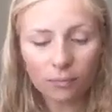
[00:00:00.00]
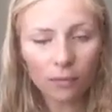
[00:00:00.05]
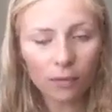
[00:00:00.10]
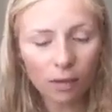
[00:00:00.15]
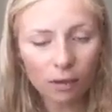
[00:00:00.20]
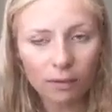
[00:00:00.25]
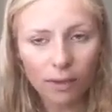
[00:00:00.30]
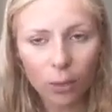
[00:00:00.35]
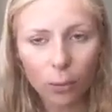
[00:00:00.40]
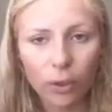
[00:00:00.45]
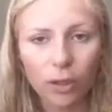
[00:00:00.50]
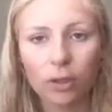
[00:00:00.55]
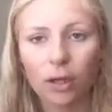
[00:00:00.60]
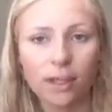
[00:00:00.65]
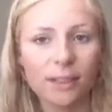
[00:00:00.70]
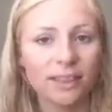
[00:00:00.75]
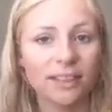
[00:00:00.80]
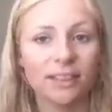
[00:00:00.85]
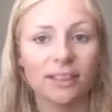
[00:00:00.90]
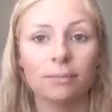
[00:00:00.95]
they will
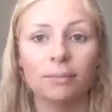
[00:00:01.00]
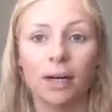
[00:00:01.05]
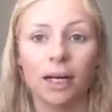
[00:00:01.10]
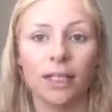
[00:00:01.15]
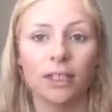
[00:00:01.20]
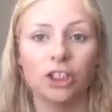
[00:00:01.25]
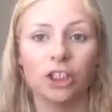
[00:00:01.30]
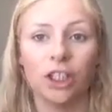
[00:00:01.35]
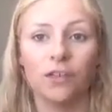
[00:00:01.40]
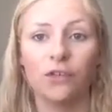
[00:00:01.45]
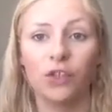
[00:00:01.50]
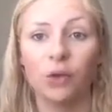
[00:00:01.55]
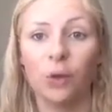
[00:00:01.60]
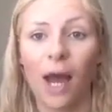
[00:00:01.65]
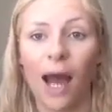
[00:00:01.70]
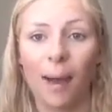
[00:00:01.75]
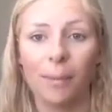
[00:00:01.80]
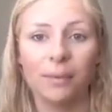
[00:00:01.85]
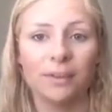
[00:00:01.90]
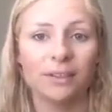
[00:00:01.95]
not smudge if you
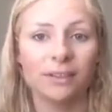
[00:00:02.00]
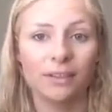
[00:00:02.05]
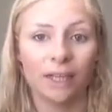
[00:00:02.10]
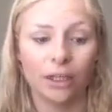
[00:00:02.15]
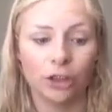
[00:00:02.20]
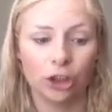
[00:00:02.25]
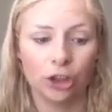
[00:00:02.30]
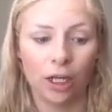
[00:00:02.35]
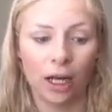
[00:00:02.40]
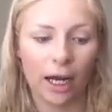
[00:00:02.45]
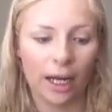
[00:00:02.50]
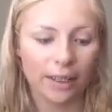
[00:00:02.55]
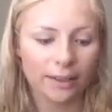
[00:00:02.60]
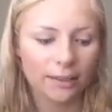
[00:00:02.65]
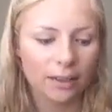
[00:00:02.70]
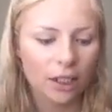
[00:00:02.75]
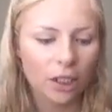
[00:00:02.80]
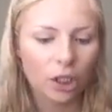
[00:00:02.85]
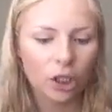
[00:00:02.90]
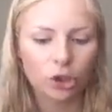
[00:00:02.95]
happen to touch your eyes.
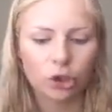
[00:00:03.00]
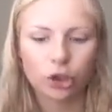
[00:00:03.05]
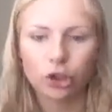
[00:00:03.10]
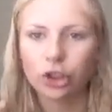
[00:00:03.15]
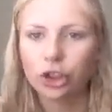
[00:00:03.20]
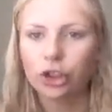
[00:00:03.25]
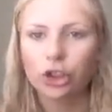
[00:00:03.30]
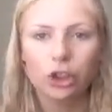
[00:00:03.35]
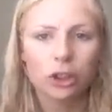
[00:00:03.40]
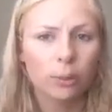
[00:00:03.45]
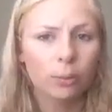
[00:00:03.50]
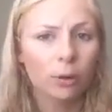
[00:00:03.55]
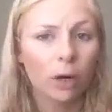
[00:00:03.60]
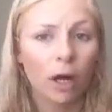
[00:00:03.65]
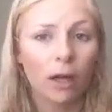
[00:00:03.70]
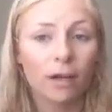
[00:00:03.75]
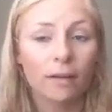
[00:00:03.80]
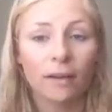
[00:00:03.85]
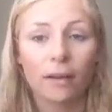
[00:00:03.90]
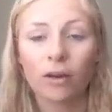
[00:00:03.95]
So just use a
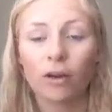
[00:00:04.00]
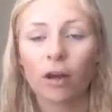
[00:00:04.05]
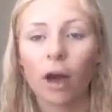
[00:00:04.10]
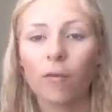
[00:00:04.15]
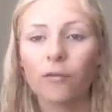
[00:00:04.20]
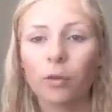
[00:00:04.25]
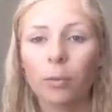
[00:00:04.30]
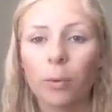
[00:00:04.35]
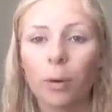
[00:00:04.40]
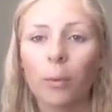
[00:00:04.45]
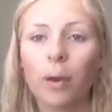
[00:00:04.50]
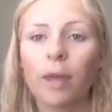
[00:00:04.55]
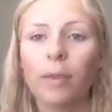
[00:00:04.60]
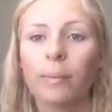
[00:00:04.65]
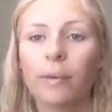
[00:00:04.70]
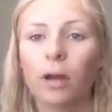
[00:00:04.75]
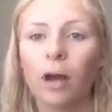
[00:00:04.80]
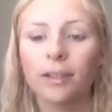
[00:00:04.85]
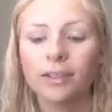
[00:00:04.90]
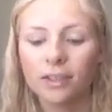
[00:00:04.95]
product that you're comfortable with,
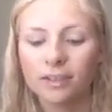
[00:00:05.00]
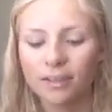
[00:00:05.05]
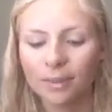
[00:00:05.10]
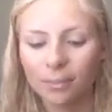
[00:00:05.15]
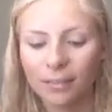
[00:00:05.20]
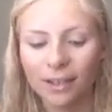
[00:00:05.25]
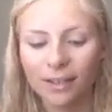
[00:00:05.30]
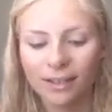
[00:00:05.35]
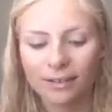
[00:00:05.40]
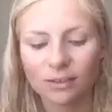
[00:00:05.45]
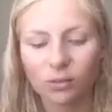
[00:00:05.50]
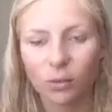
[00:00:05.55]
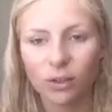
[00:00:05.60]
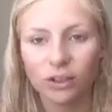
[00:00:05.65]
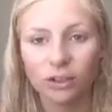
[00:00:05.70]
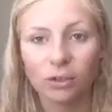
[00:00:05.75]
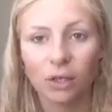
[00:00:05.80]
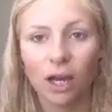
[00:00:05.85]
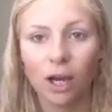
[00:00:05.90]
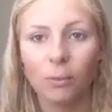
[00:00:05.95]
but also something that's going
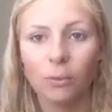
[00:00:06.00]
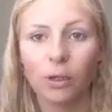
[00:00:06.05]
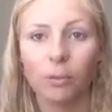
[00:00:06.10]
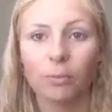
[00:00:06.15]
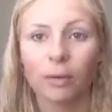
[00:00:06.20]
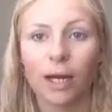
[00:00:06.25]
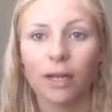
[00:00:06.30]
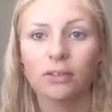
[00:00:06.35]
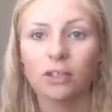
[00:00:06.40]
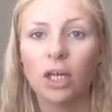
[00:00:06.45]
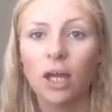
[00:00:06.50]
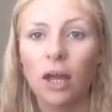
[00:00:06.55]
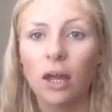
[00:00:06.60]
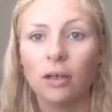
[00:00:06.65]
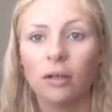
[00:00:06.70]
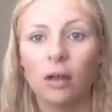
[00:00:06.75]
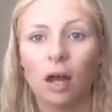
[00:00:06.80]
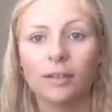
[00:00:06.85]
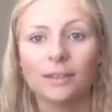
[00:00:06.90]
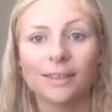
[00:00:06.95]
to help your brows
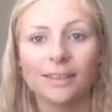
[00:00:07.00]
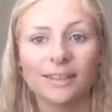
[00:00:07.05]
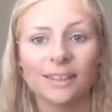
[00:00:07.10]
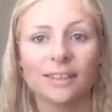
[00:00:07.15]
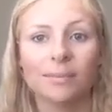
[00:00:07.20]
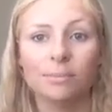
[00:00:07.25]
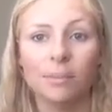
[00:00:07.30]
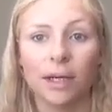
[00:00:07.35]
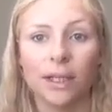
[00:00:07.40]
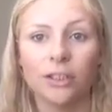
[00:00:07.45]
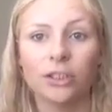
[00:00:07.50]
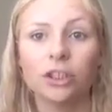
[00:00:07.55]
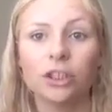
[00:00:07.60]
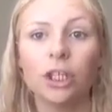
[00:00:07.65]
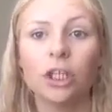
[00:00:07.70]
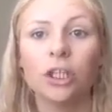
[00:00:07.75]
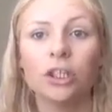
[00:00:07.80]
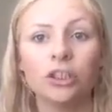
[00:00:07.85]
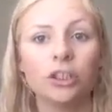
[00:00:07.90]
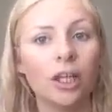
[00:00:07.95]
not to smudge.
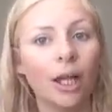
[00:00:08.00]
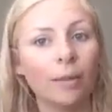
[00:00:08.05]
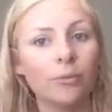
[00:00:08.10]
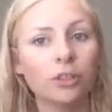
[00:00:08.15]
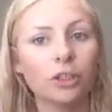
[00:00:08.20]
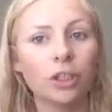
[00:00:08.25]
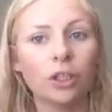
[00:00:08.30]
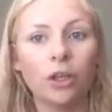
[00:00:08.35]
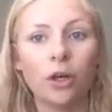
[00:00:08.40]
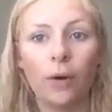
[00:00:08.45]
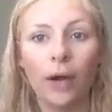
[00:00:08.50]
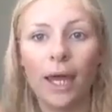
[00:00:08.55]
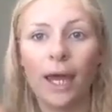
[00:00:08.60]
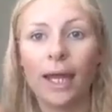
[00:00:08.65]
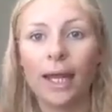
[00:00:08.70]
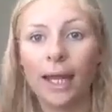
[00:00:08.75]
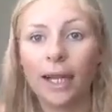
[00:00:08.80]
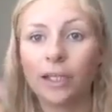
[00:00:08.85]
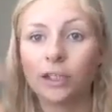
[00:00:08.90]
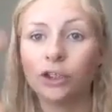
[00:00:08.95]
So now I'm just going to go
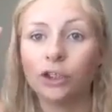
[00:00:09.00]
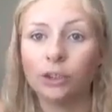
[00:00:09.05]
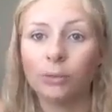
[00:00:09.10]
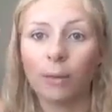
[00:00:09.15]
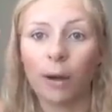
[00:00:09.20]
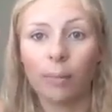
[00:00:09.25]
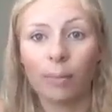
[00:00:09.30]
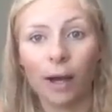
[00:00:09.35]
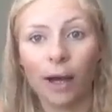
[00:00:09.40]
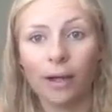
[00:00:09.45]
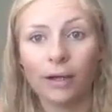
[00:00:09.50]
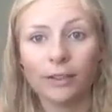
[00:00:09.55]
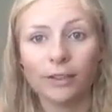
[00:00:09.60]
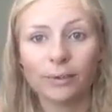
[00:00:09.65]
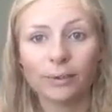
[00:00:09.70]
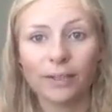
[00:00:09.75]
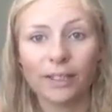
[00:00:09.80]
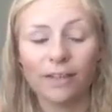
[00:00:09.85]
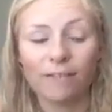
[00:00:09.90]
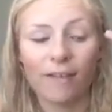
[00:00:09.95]
ahead and do my brows
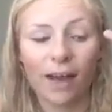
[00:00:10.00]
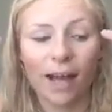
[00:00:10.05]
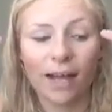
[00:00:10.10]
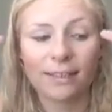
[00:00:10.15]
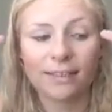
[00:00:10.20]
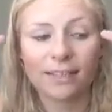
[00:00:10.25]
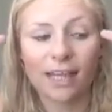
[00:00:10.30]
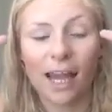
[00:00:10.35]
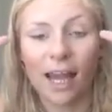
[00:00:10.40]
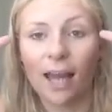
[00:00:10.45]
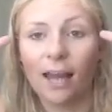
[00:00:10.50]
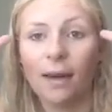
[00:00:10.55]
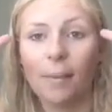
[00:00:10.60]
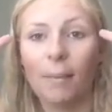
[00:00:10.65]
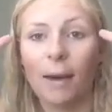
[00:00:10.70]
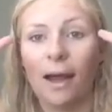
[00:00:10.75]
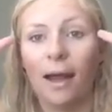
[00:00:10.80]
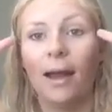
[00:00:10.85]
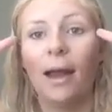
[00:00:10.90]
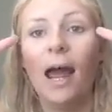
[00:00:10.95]
really fast, and
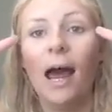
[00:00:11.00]
my